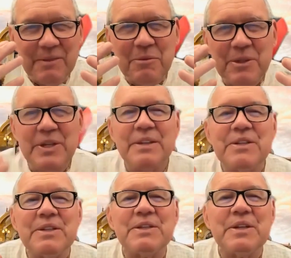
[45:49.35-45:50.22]
presents
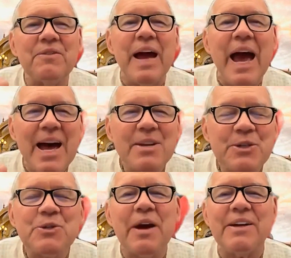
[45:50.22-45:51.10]
itself
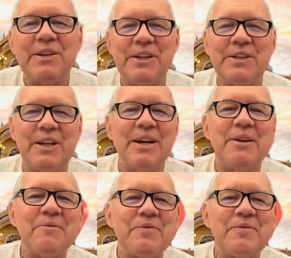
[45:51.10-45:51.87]
as threateningly,